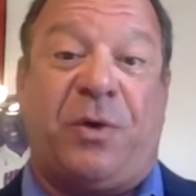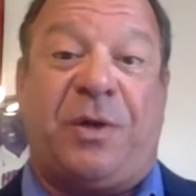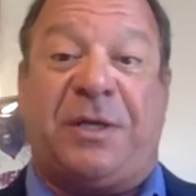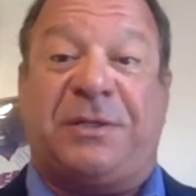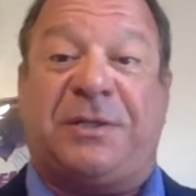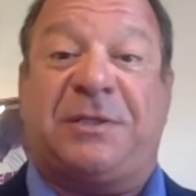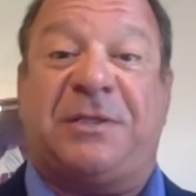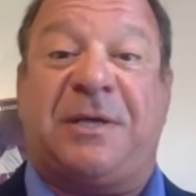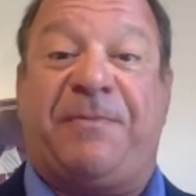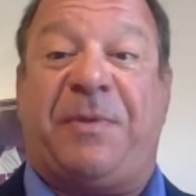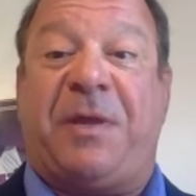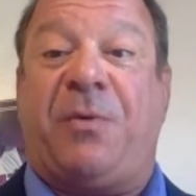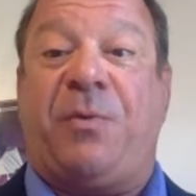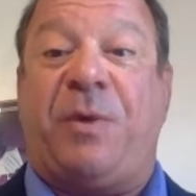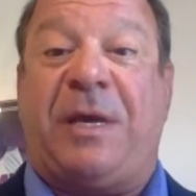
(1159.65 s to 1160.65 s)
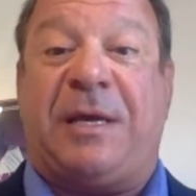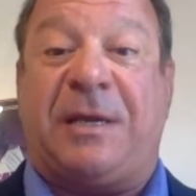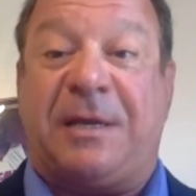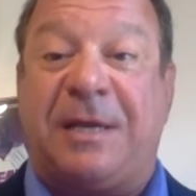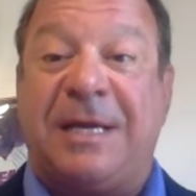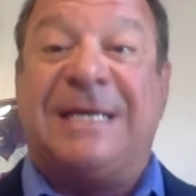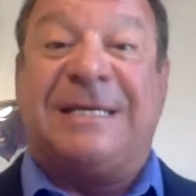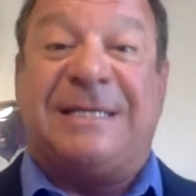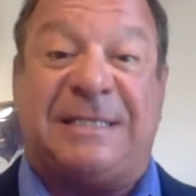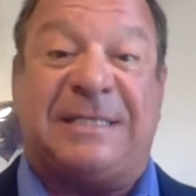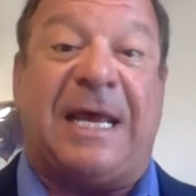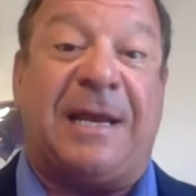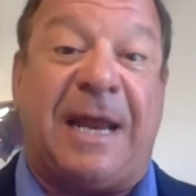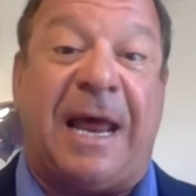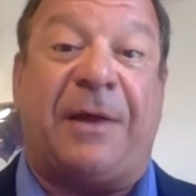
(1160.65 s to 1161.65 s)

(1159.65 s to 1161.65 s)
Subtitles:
and this is something we can send